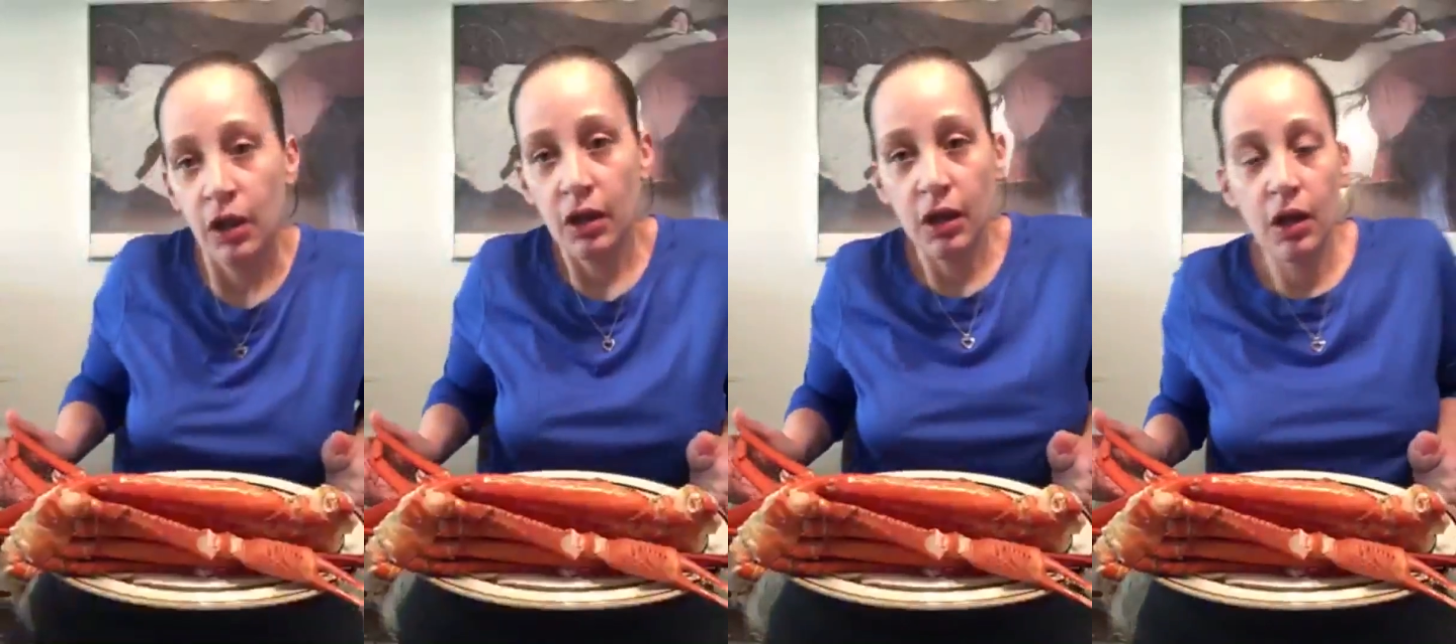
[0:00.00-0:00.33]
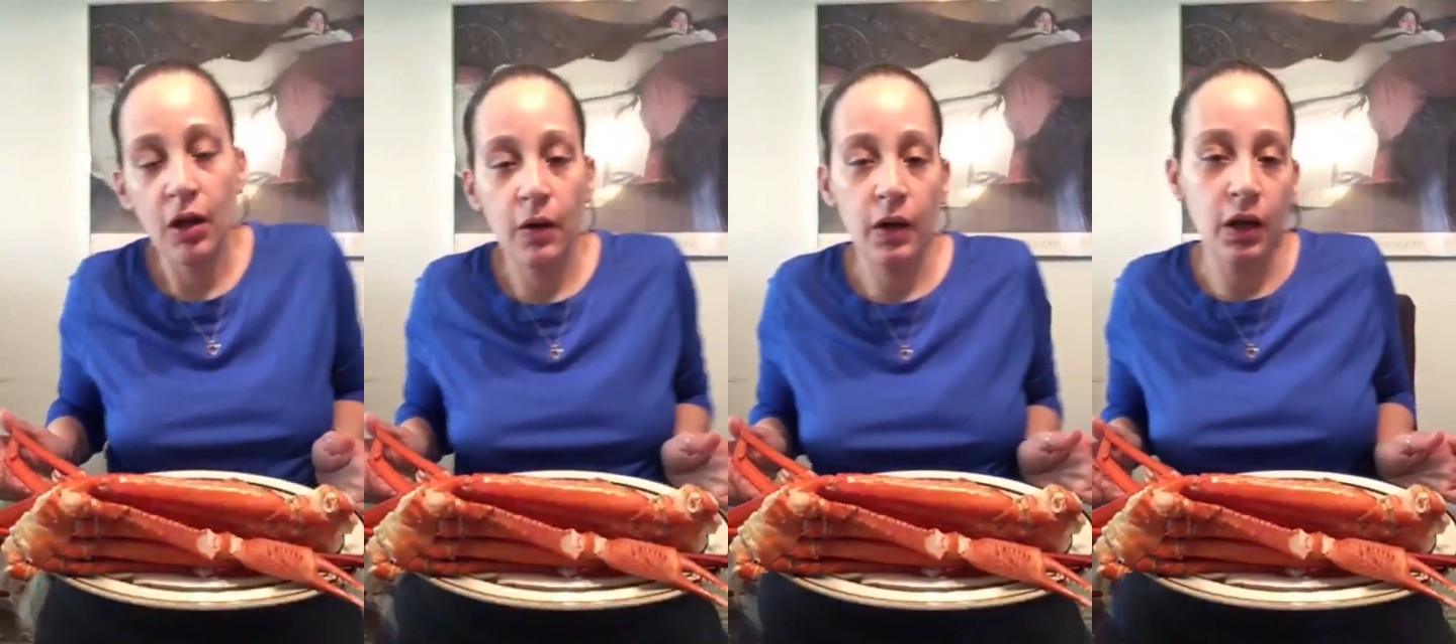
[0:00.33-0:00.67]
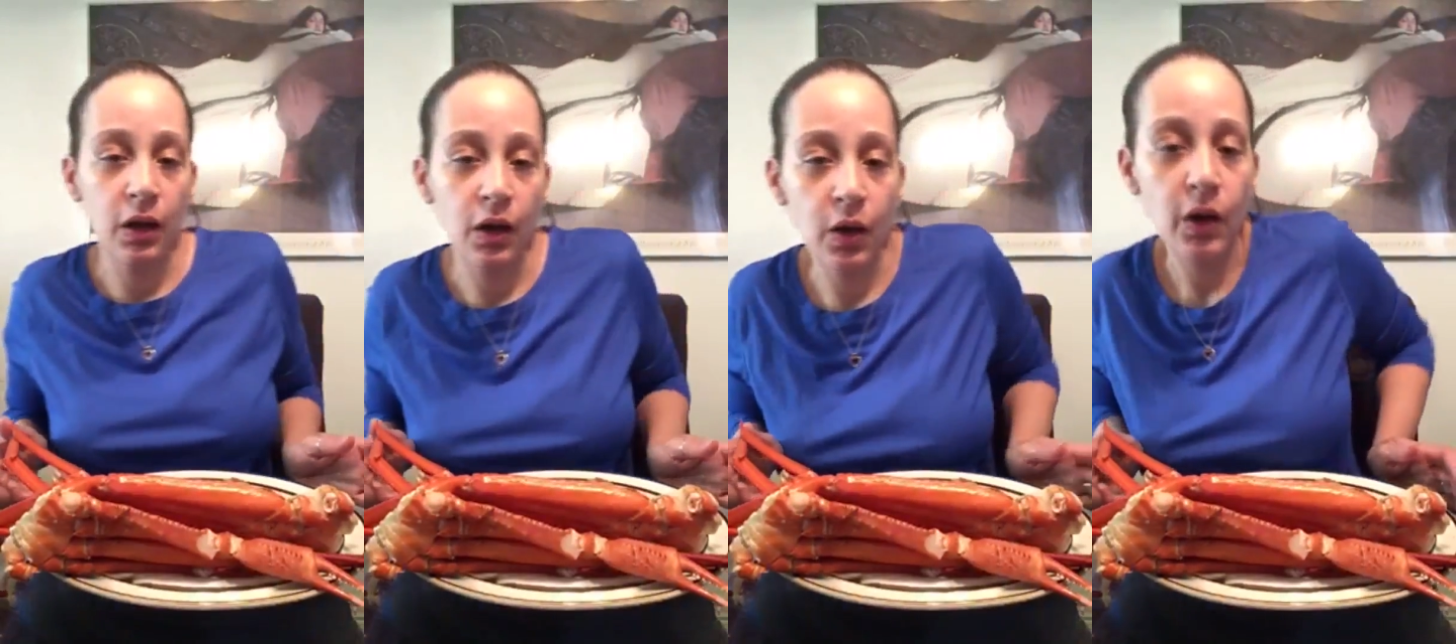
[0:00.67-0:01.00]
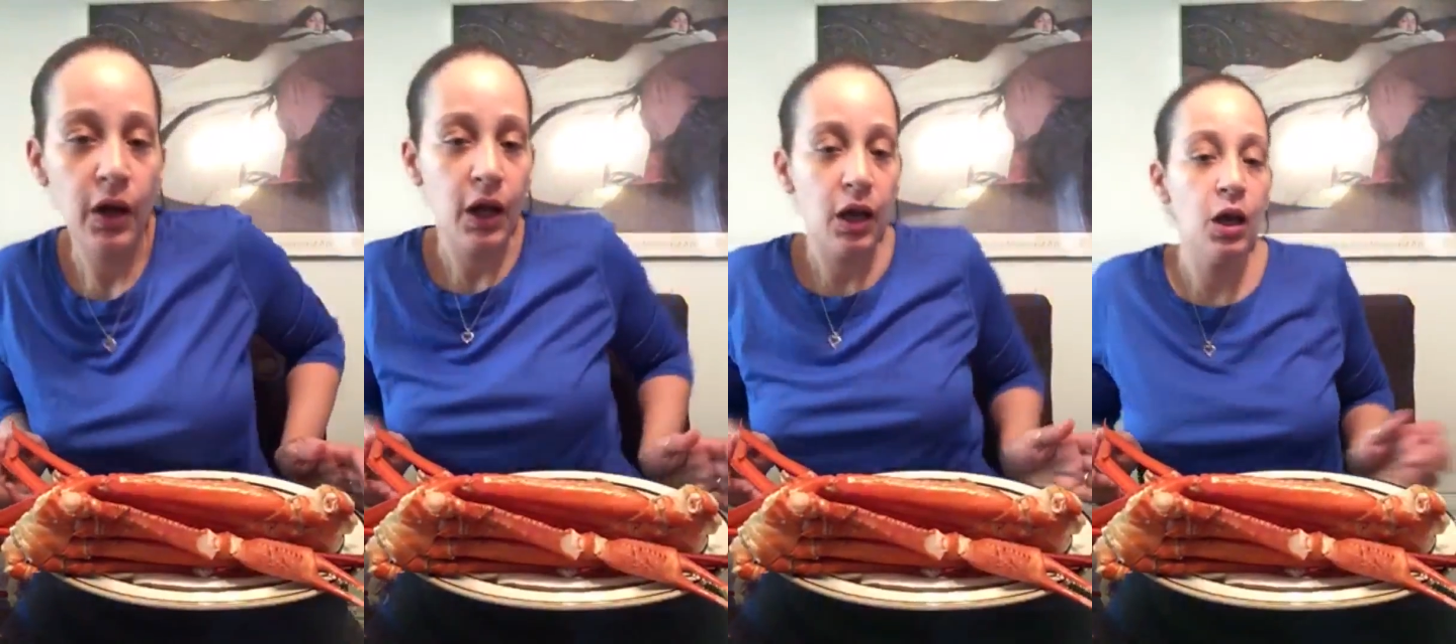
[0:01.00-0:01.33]
Hello, hello,
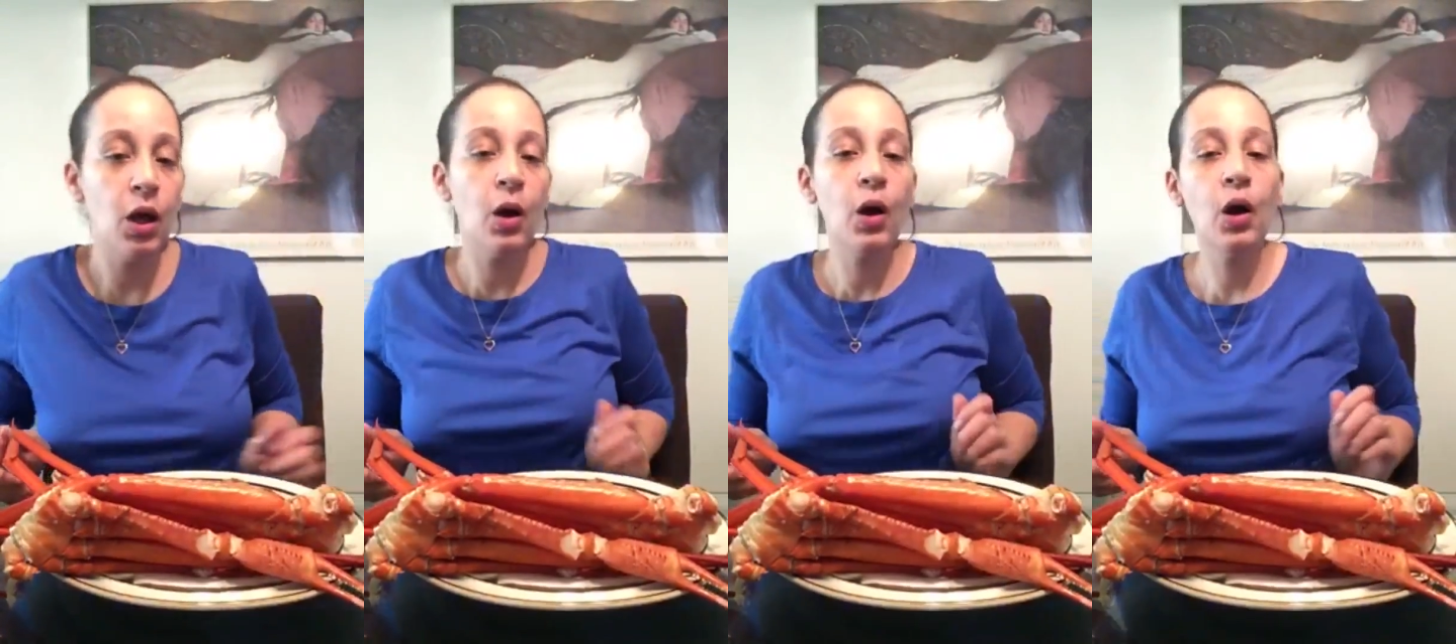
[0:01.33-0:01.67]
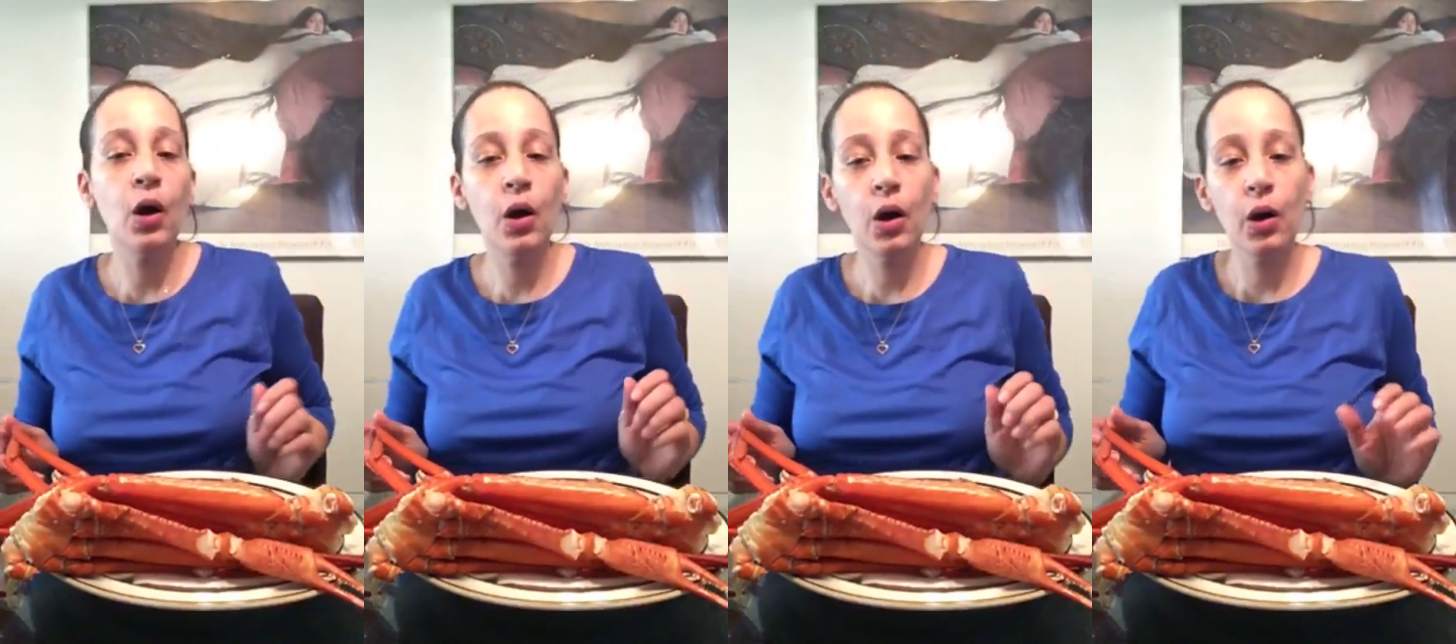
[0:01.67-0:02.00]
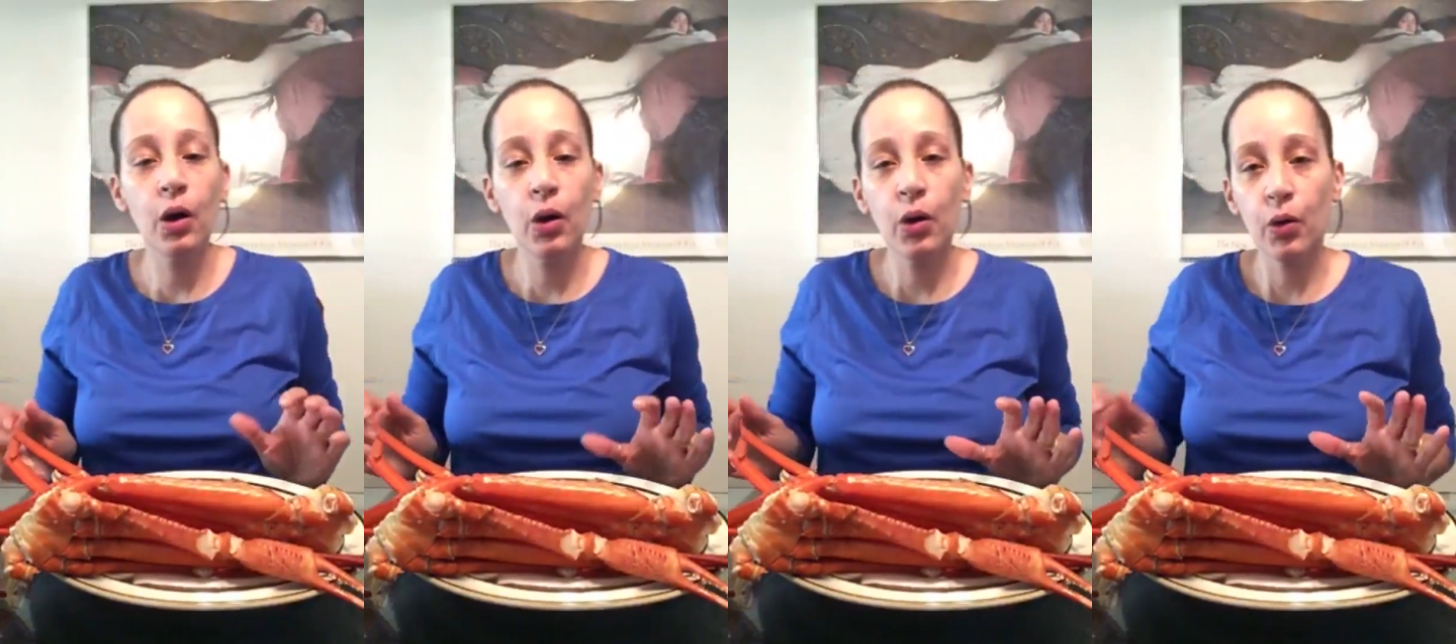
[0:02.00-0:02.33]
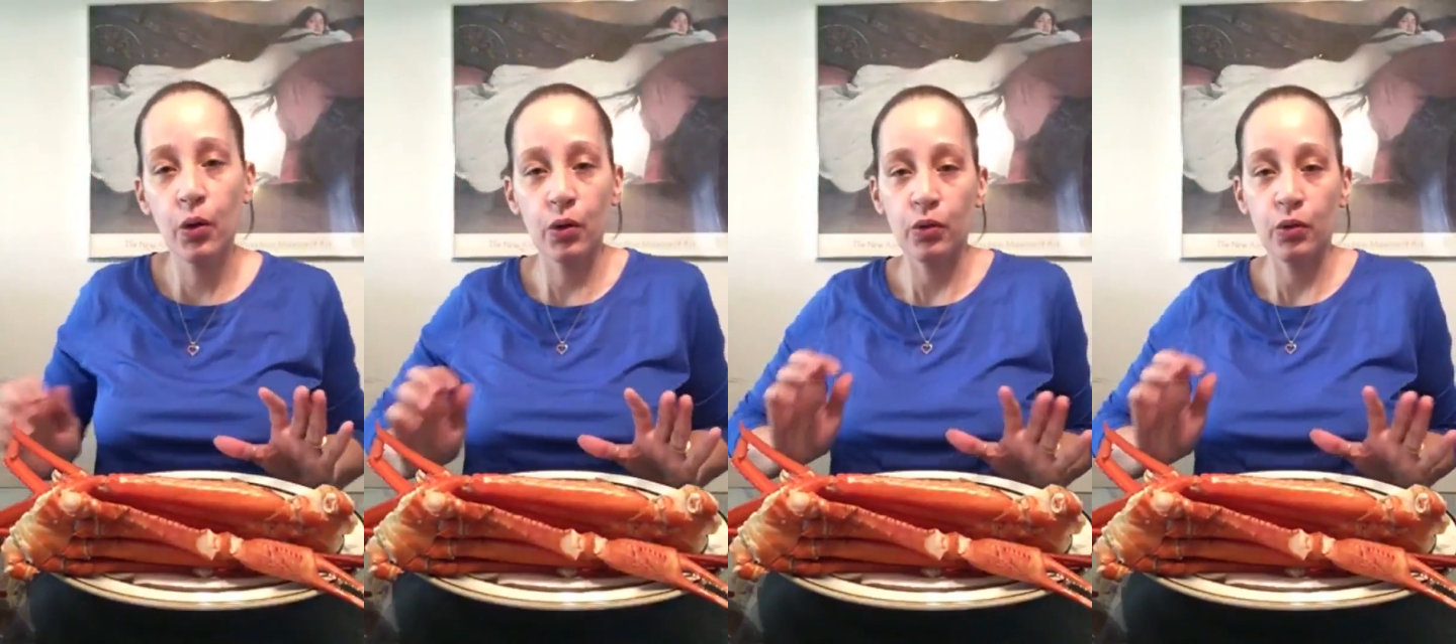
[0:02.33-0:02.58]
hello.